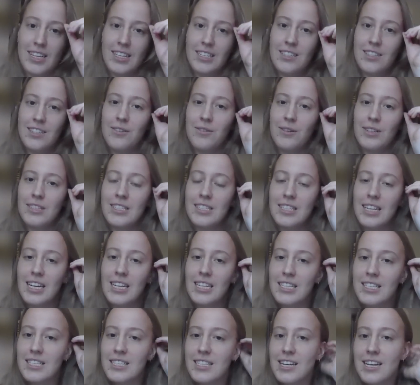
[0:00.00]
And so it's oh, nice,
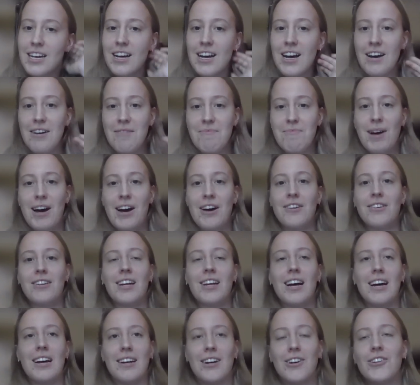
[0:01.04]
nice about
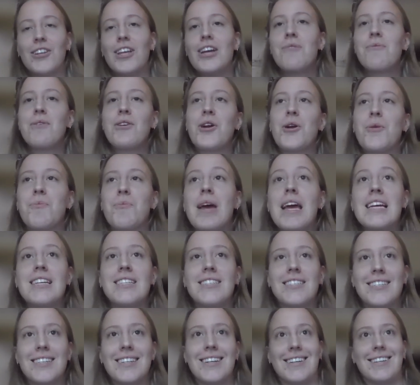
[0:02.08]
uh, or liquid or
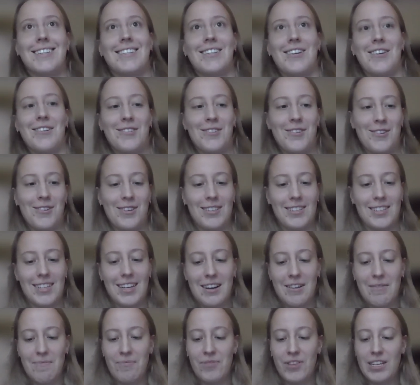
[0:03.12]
pasty conductors um,